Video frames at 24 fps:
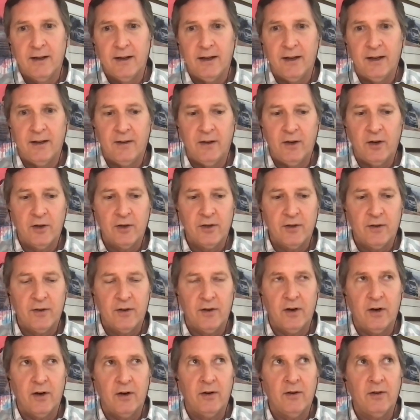and they're
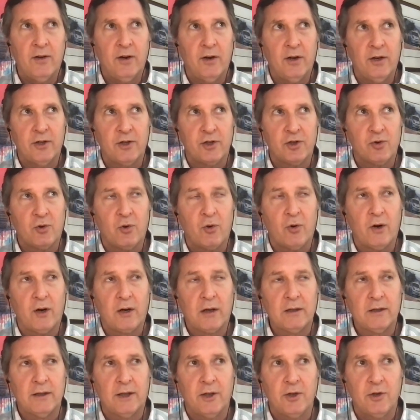they're they're
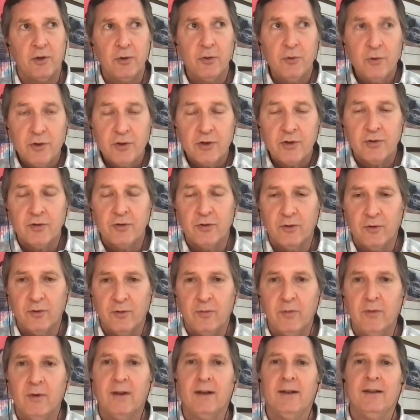historically used
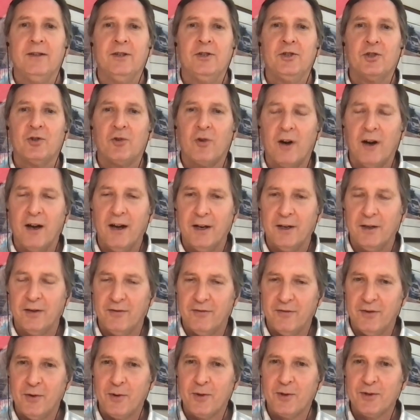to trying to
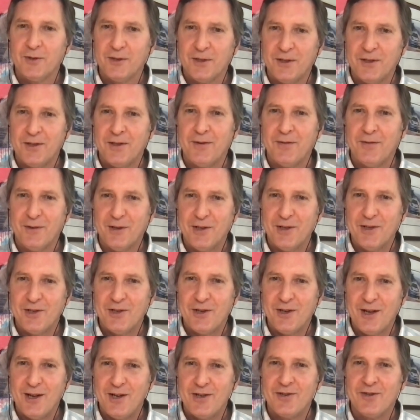focus on
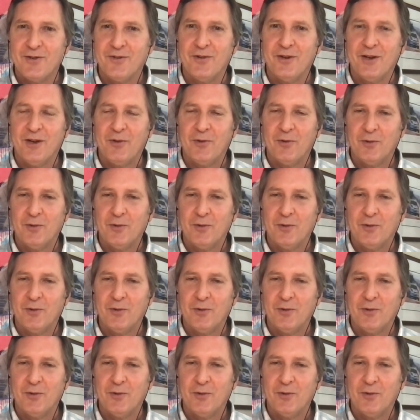differentiation, right?